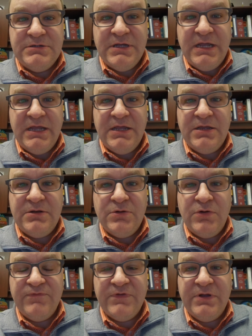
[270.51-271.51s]
and
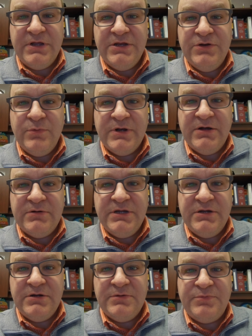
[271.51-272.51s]
hopefully I'll get a new one out
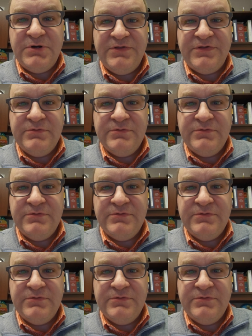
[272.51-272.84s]
here pretty